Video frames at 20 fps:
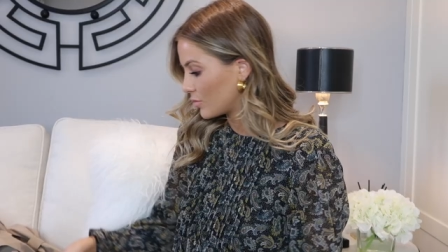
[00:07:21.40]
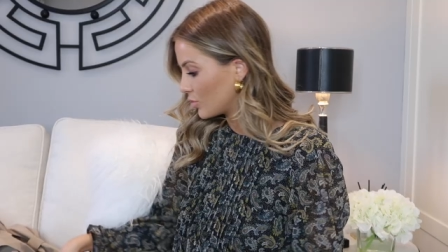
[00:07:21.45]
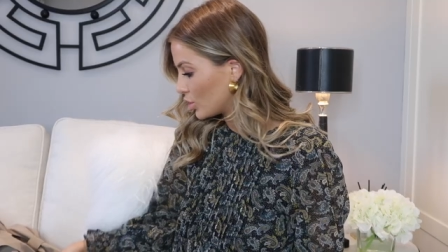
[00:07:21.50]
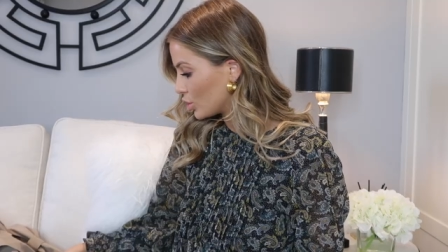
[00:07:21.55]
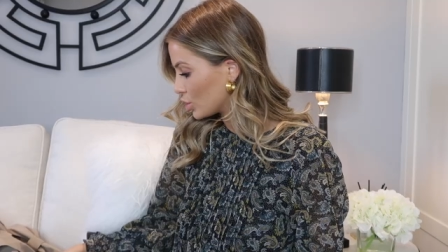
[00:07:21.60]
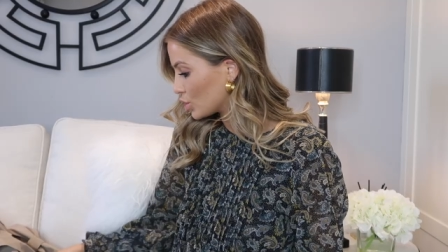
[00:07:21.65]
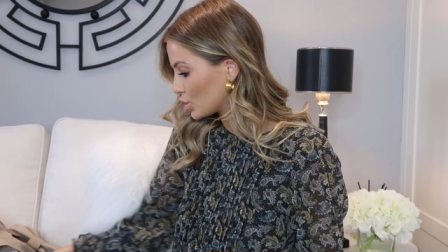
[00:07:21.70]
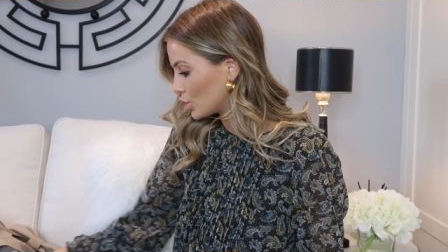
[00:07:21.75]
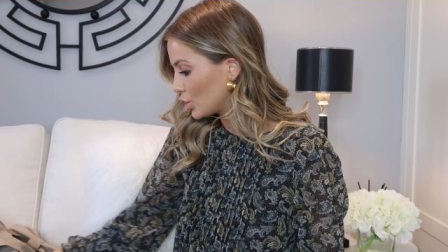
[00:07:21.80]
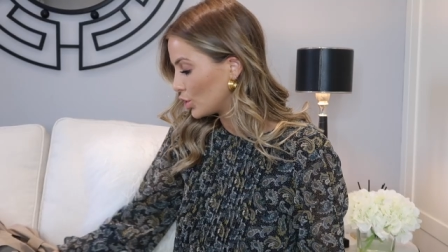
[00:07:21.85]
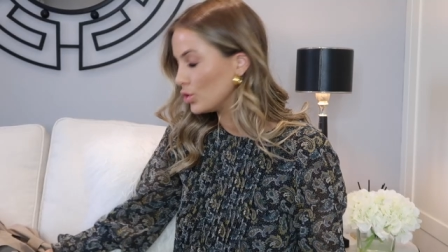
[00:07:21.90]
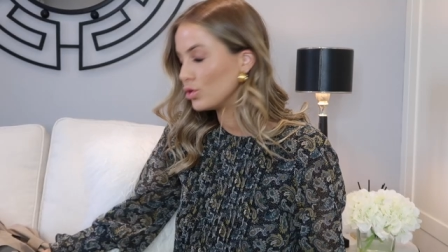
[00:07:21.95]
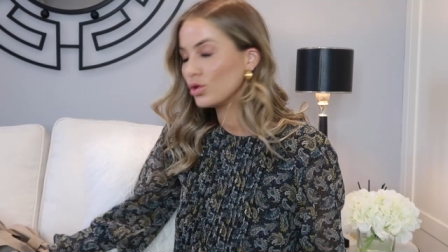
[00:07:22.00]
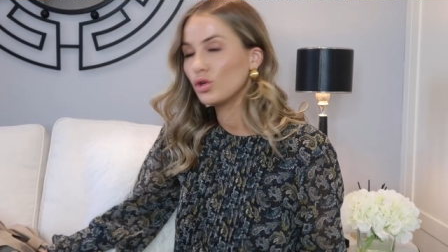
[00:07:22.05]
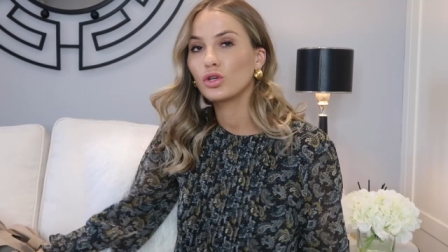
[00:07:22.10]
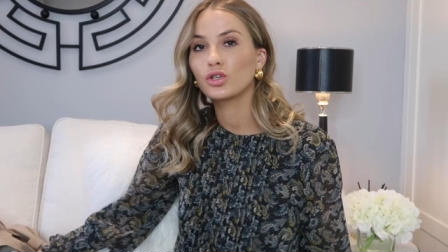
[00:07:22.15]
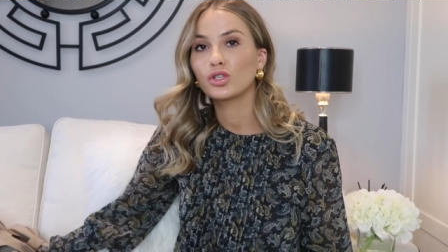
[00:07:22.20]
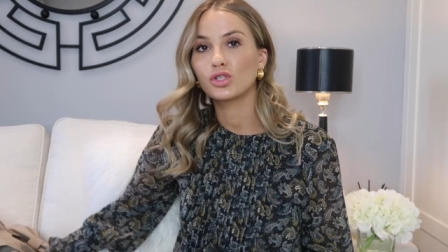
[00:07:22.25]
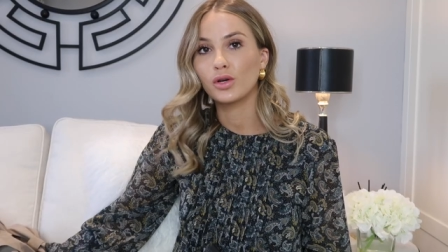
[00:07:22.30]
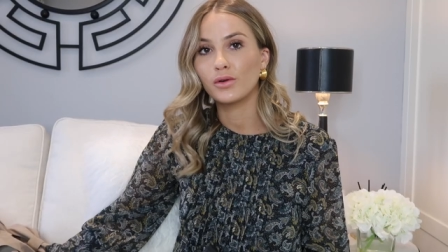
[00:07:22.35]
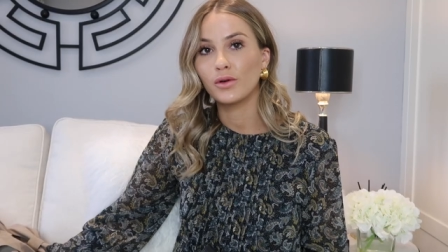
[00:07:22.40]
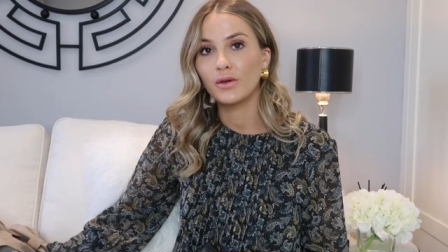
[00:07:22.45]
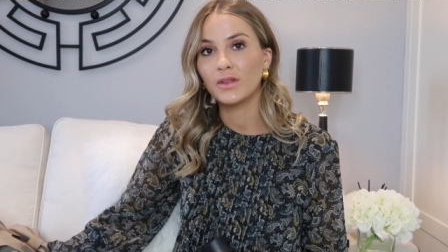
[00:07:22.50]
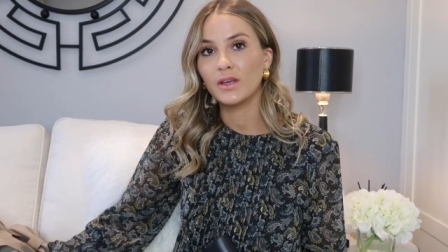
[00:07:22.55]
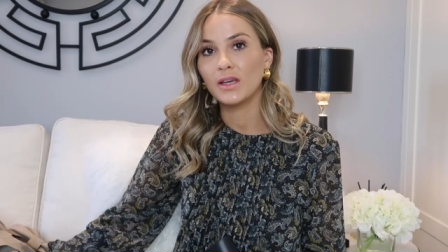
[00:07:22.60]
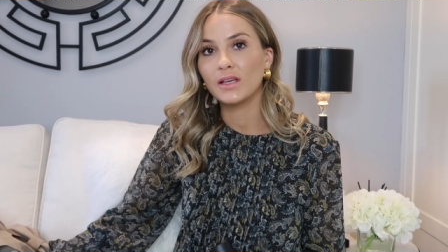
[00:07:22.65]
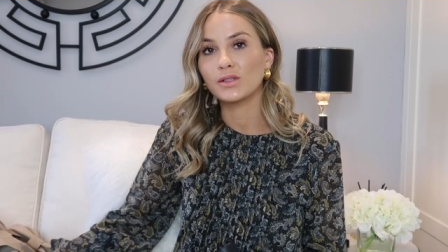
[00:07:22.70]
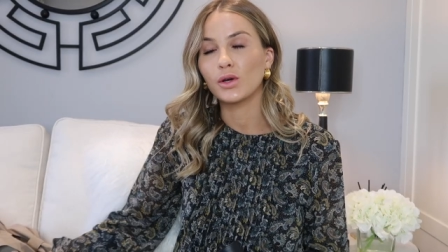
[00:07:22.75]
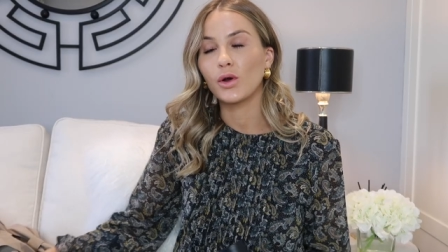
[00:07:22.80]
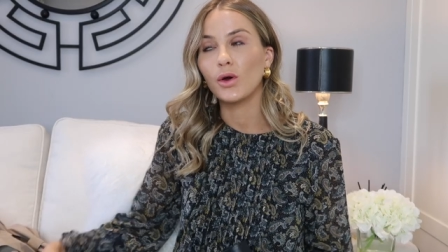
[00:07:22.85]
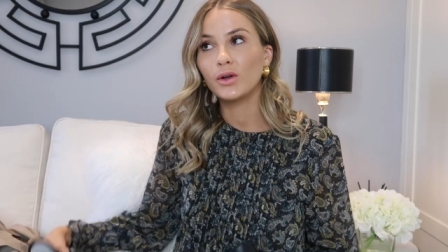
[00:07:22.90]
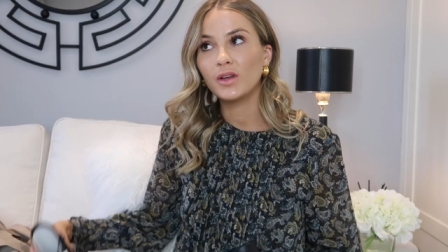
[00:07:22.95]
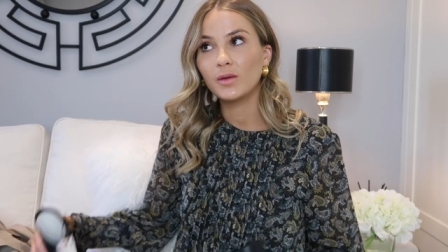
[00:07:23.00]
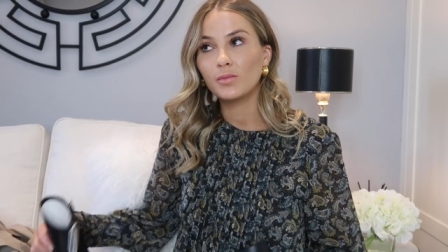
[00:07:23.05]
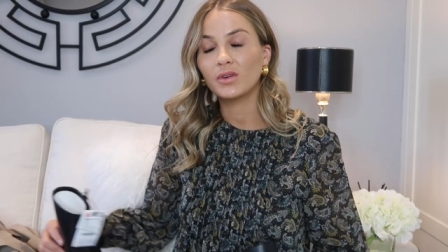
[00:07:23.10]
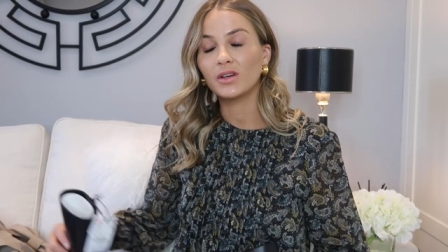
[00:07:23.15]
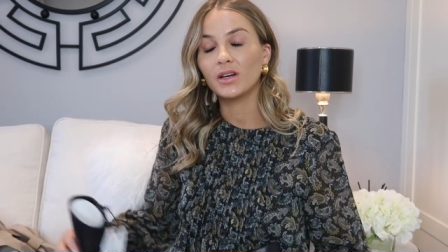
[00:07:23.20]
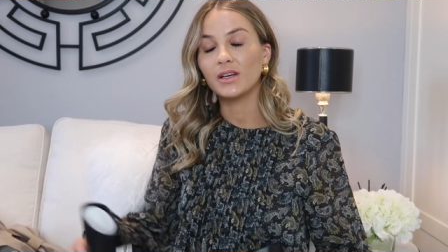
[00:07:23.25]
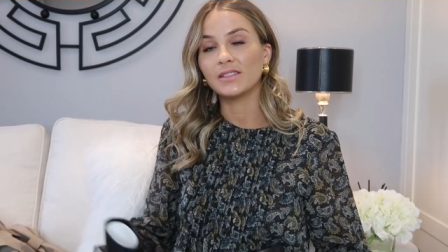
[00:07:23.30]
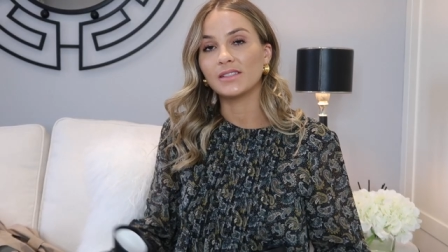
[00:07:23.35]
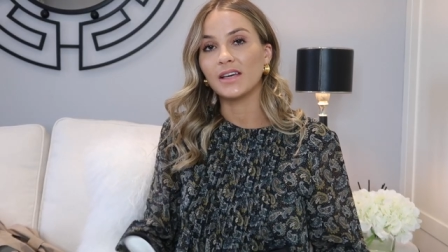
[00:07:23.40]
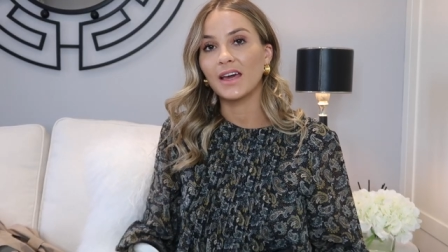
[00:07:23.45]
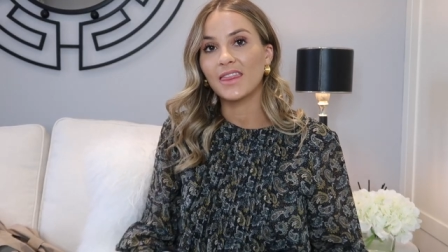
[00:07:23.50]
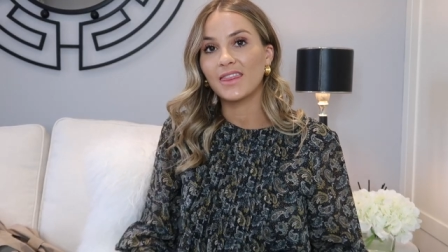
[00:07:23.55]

I'm not too sure on these only because